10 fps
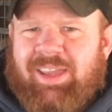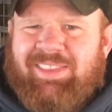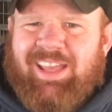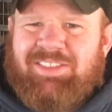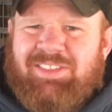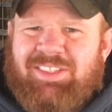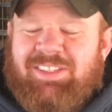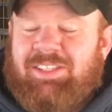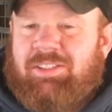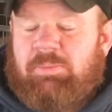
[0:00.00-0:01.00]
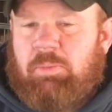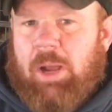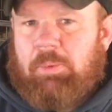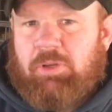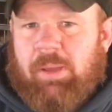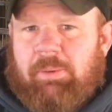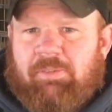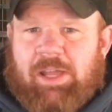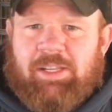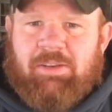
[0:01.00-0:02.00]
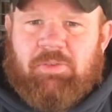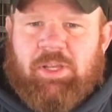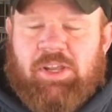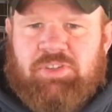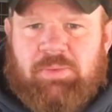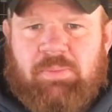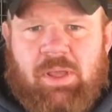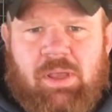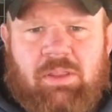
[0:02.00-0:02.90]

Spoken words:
and that's the proper type of identification.